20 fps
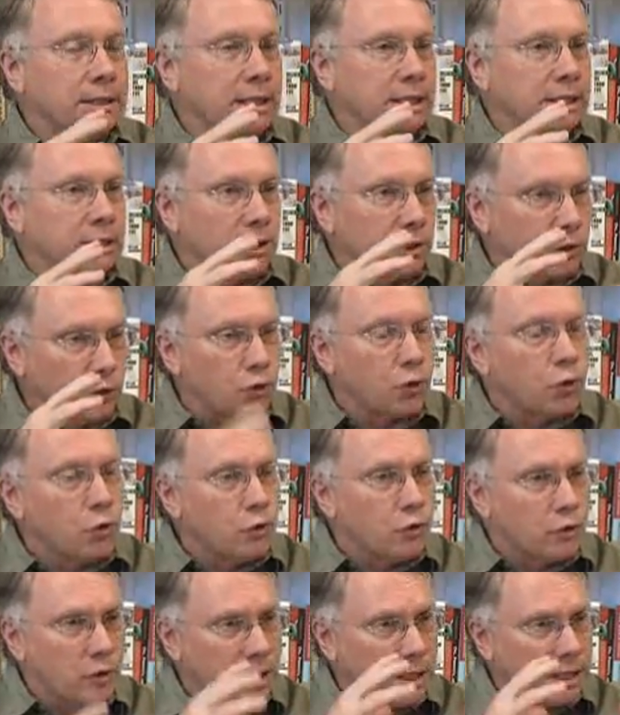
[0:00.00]
there's a
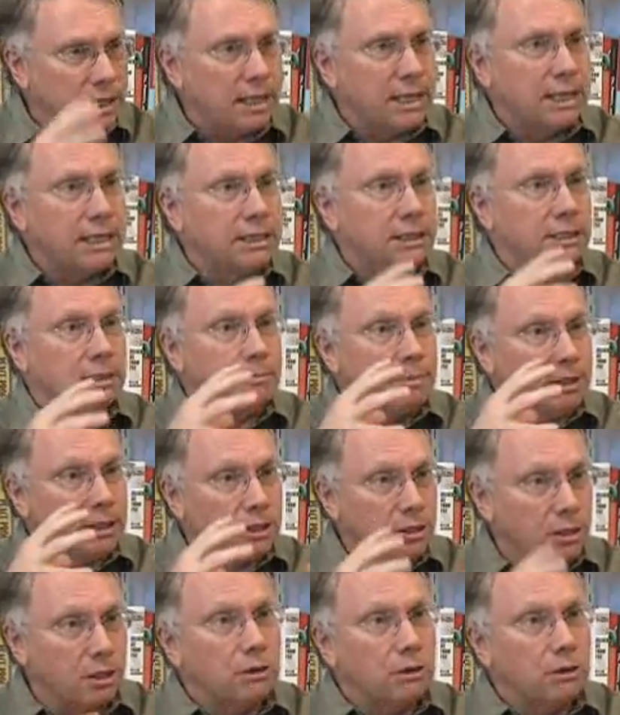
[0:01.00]
truth that needs to be